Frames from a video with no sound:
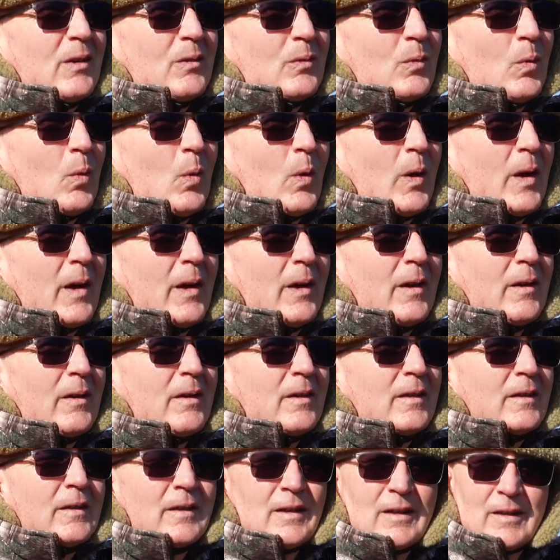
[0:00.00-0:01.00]
well,
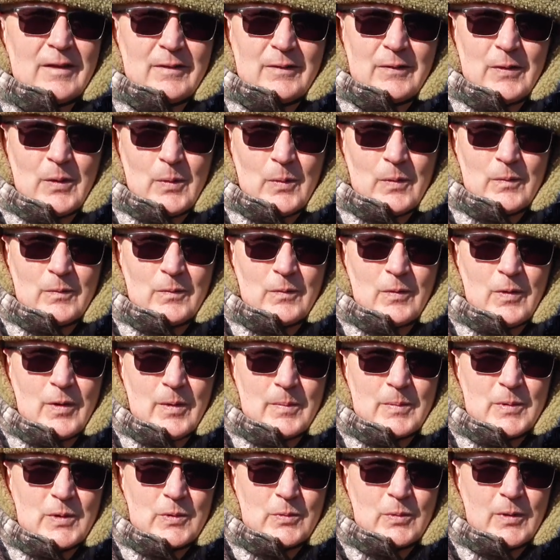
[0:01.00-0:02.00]
few and far
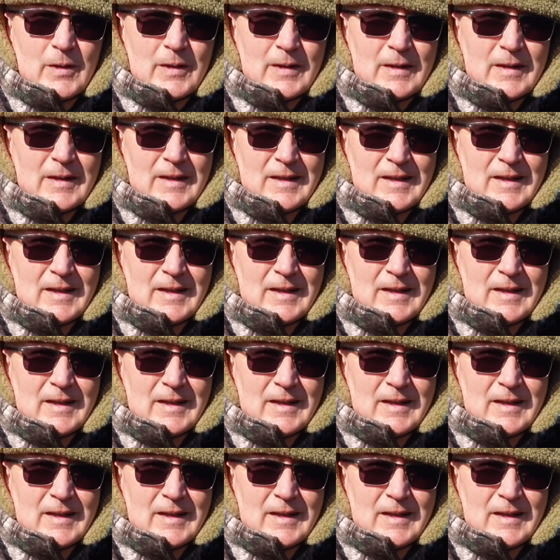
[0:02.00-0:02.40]
between.